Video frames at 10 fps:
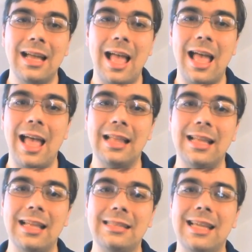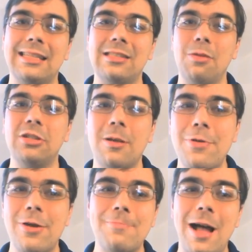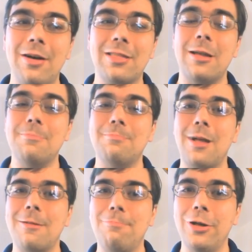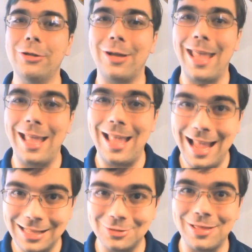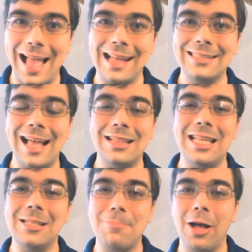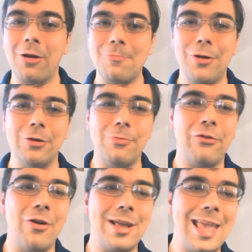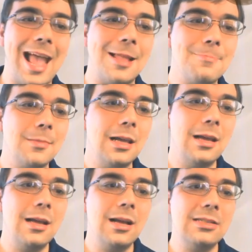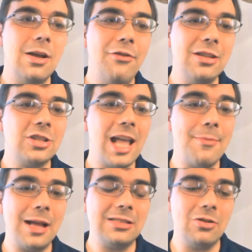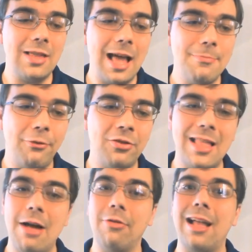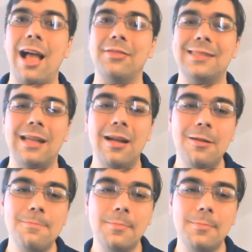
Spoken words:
And it takes so much computing power that my computer can't handle that. I need a better computer before I can. So eventually I might do that. For now, we're kind of stuck.